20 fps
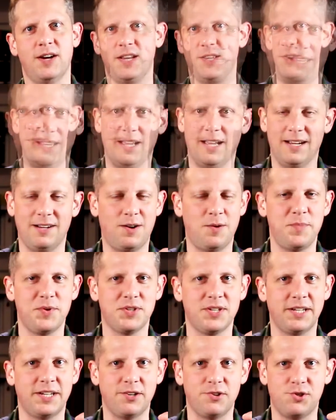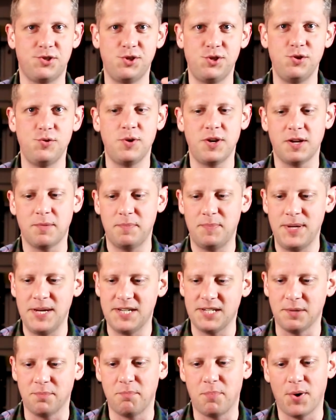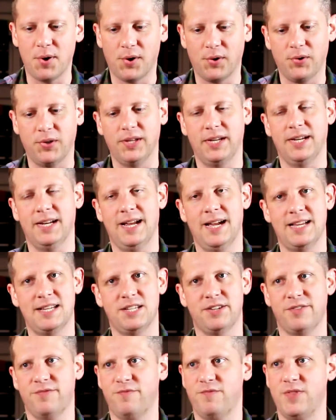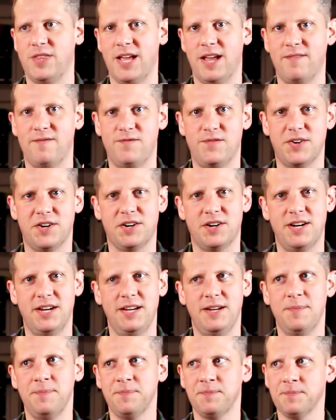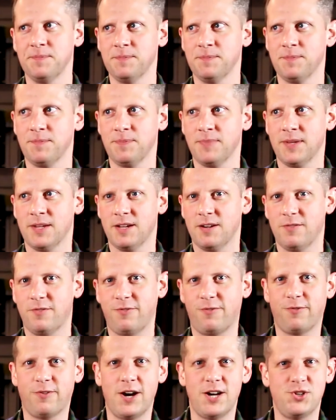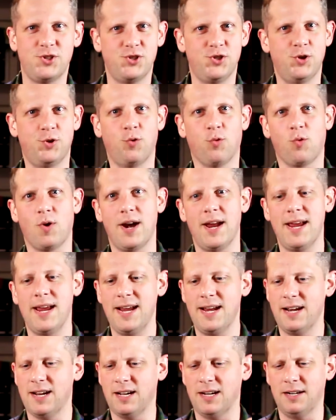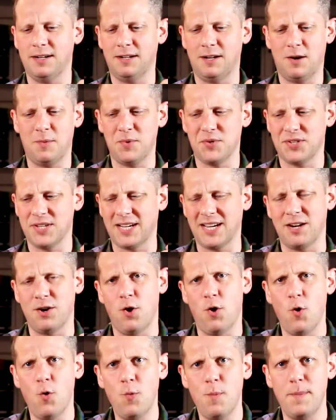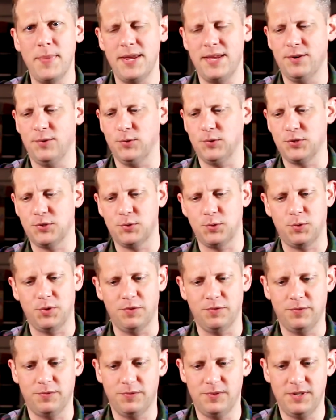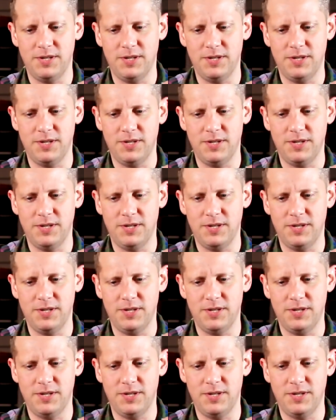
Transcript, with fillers: It's almost like you're chewing a piece of barley. It has that very fresh grain, almost like an oatmeal sort of